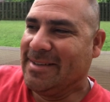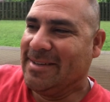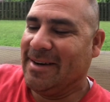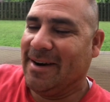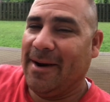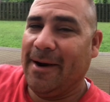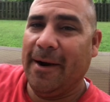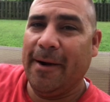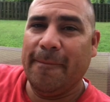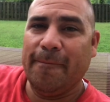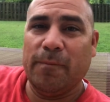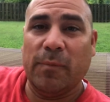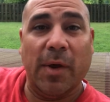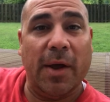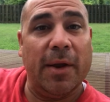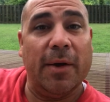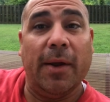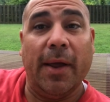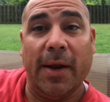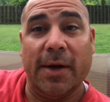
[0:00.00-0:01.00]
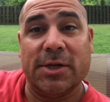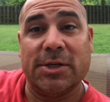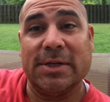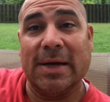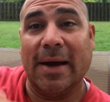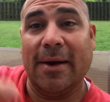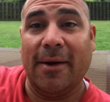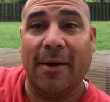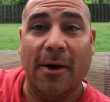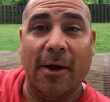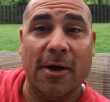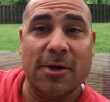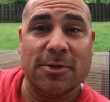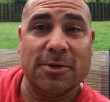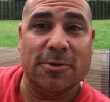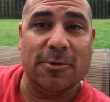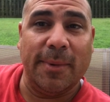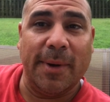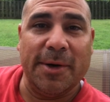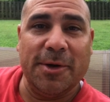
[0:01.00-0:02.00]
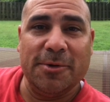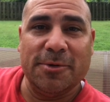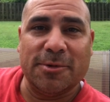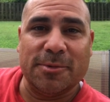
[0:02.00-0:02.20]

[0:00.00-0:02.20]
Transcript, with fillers: All right, and a shout out also to my new